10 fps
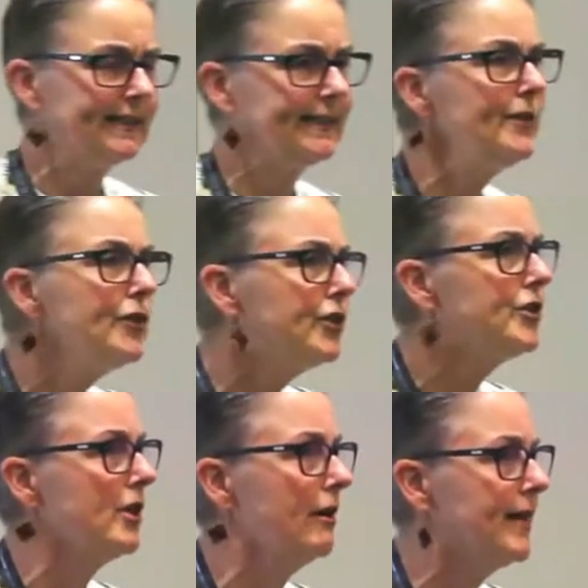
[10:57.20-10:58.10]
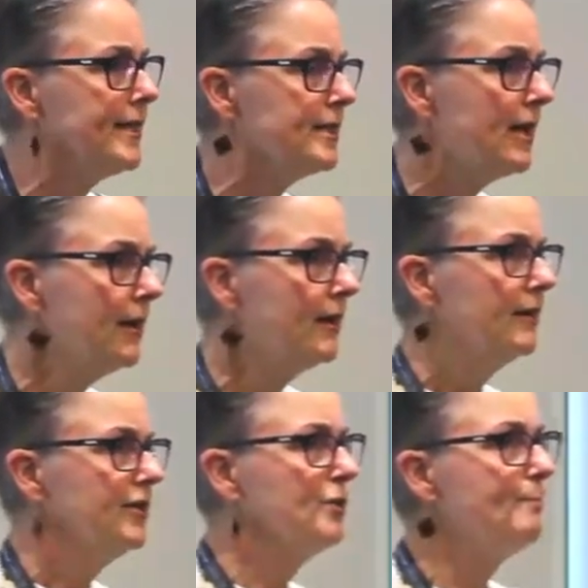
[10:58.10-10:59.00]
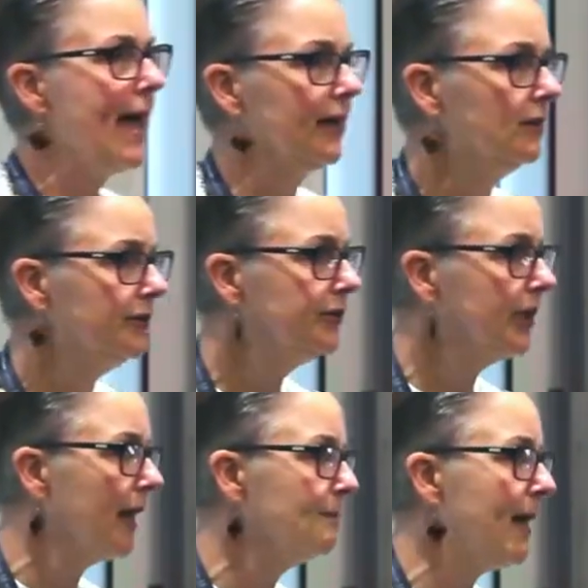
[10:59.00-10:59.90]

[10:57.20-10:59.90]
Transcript: to synthesize smells like